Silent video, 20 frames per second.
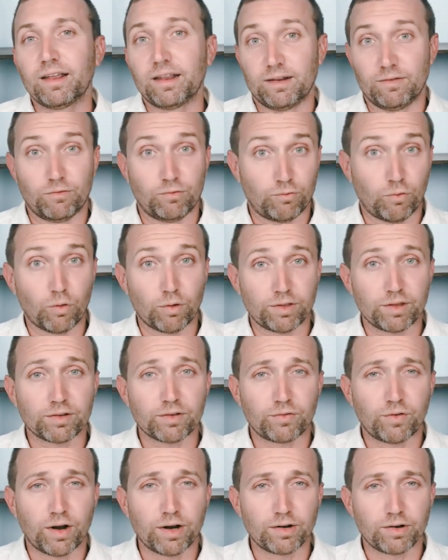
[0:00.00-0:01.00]
for this
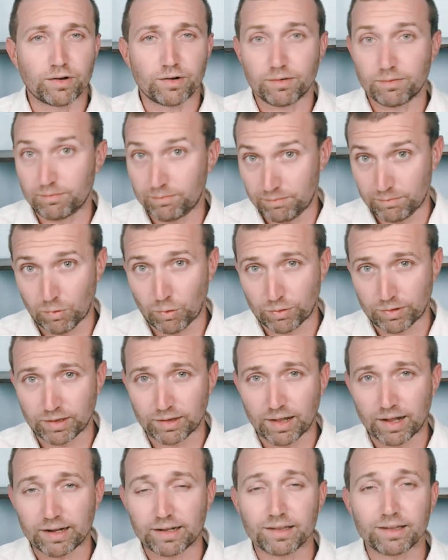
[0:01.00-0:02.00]
funder. More than
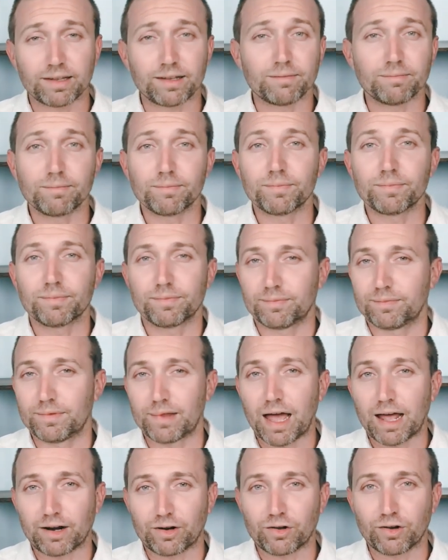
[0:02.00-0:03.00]
likely,
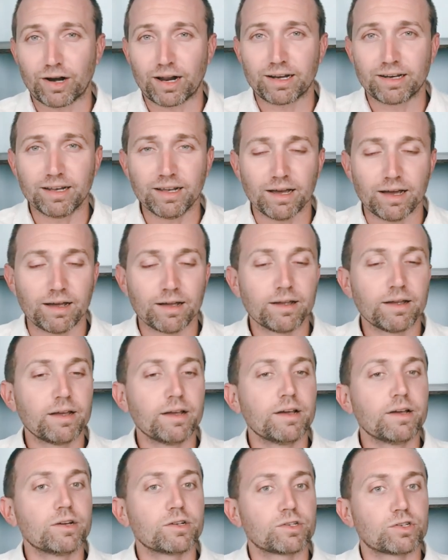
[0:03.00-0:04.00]
not a good idea.
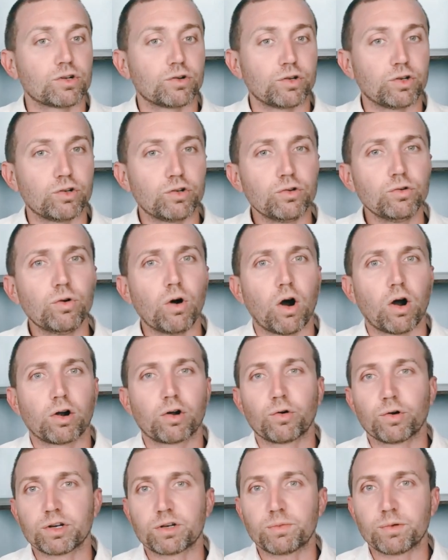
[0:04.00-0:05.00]
So you are
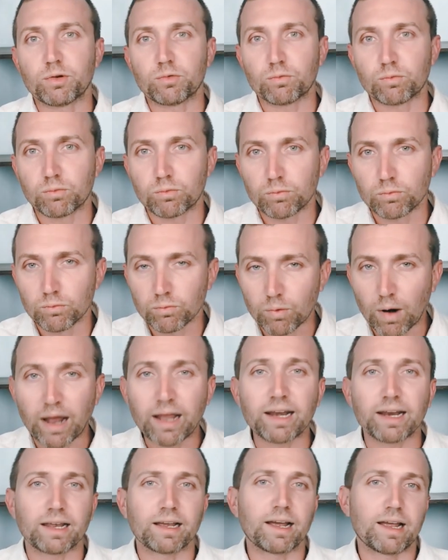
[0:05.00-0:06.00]
going to be
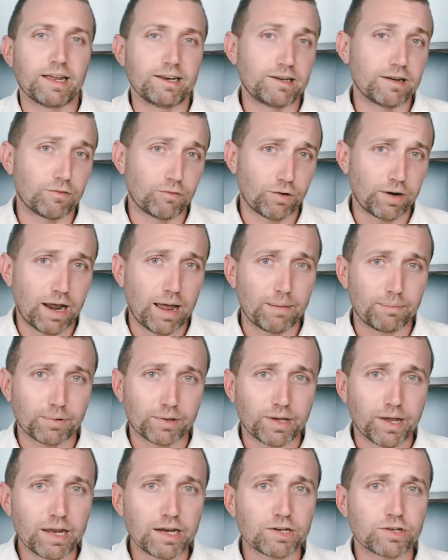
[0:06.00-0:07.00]
writing a different
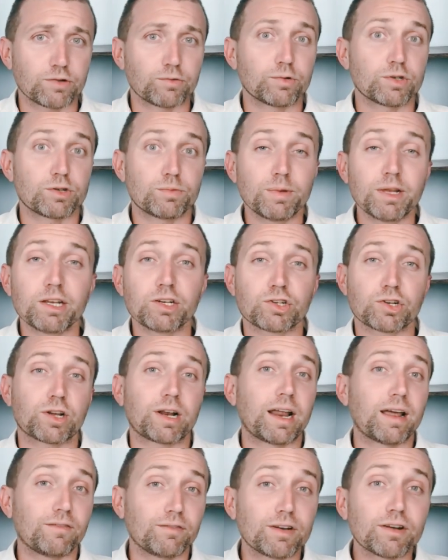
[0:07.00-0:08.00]
application, which means you're going
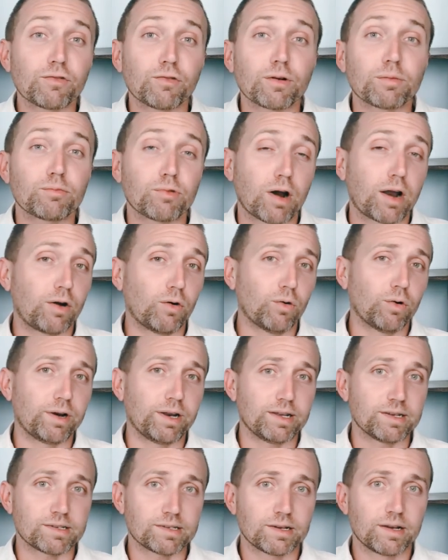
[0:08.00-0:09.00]
to have different
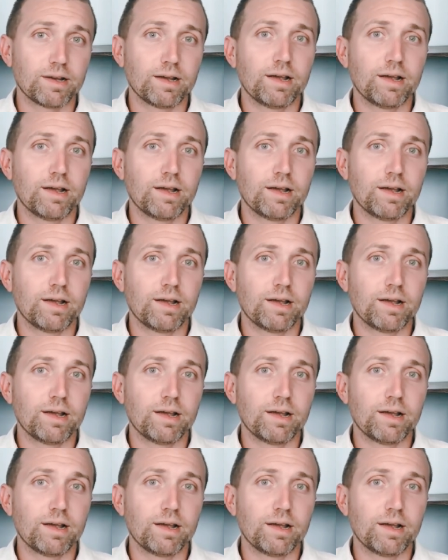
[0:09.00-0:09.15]
priorities.